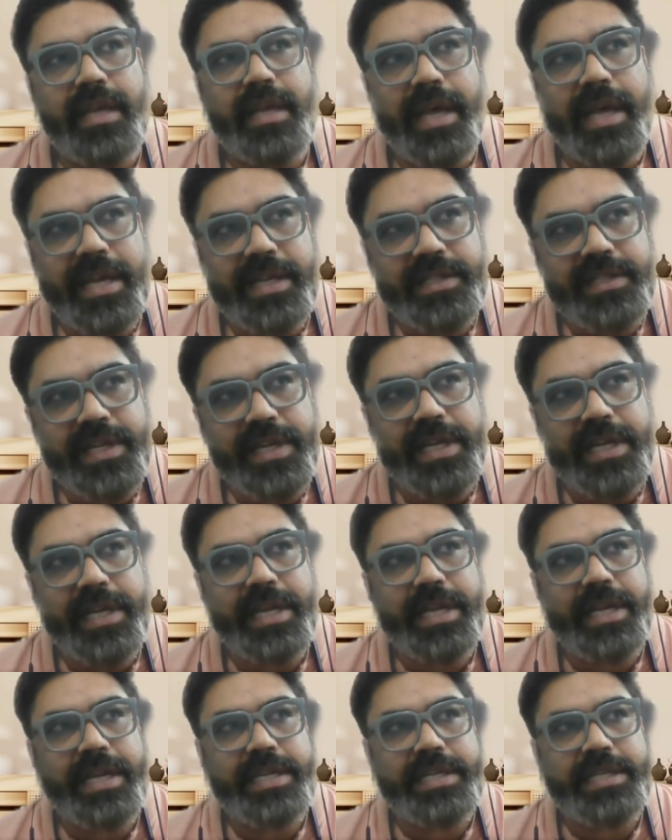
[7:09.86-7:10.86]

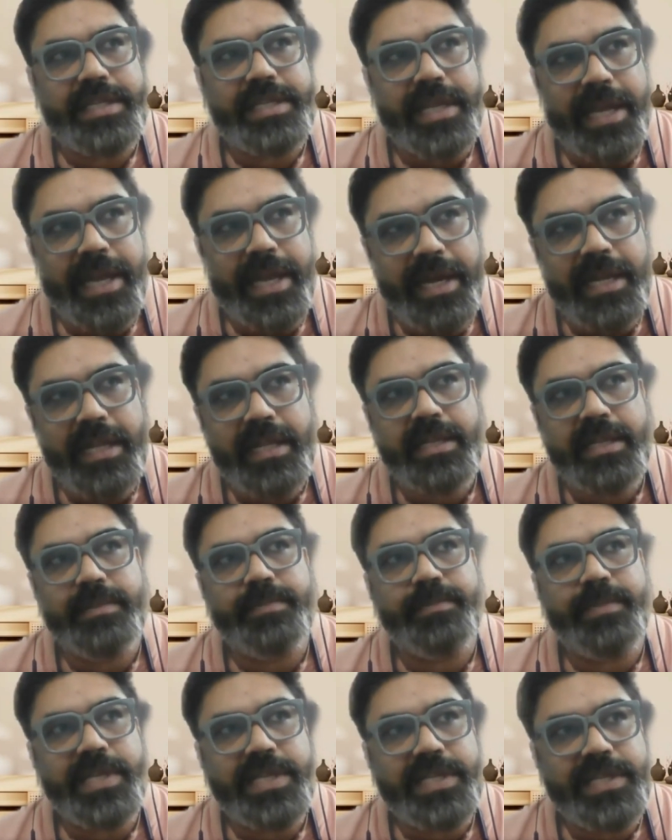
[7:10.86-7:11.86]
ICDS, health,
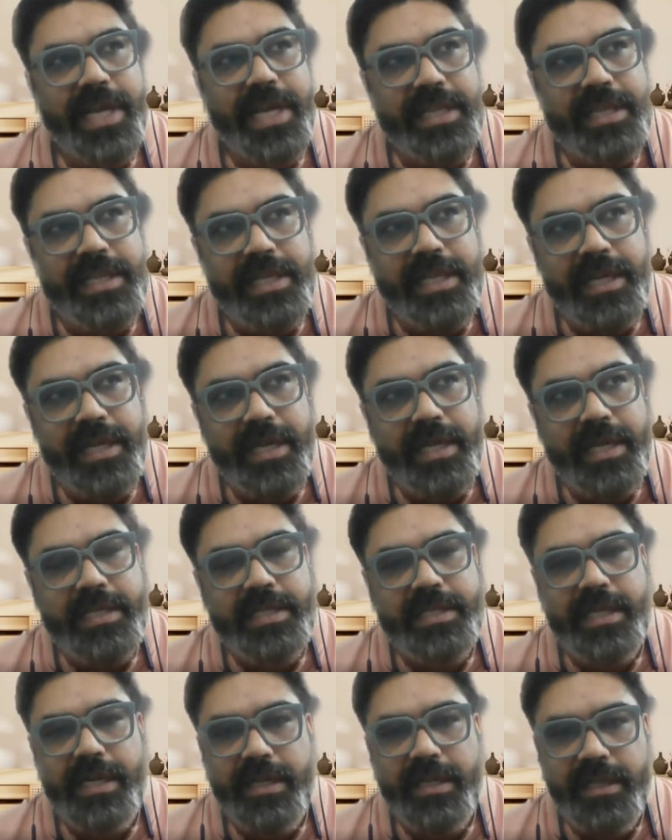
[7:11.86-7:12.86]
Panchayati
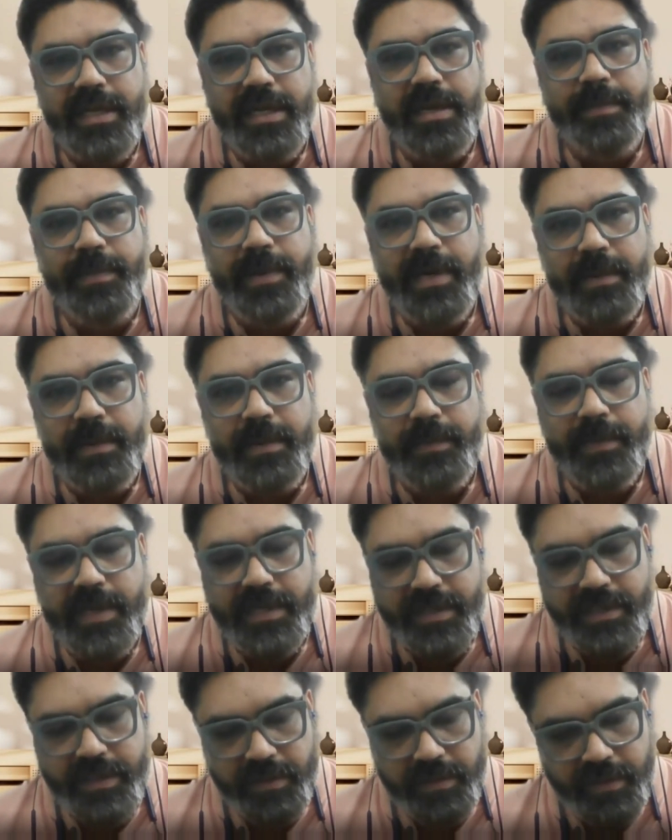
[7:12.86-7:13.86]
Raj, and other
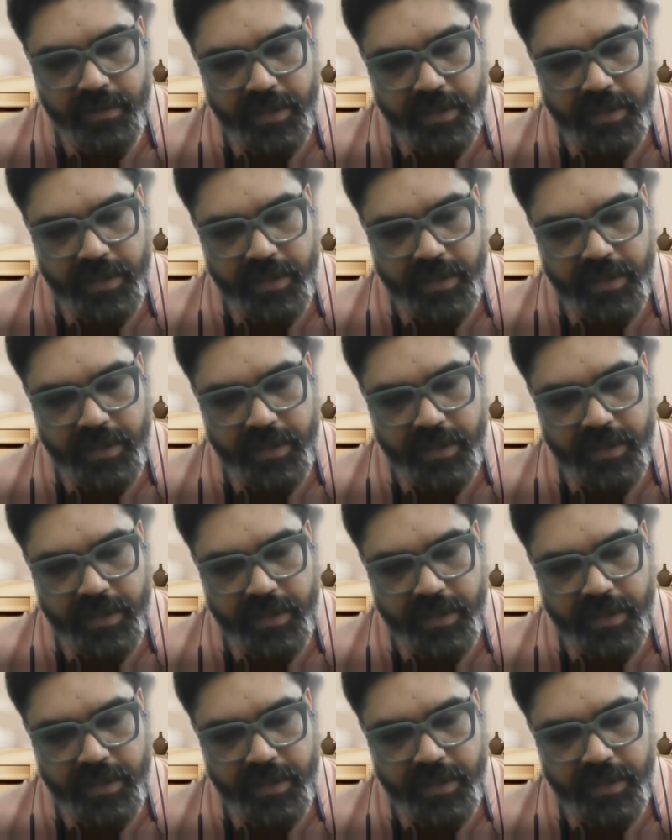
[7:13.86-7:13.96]
departments,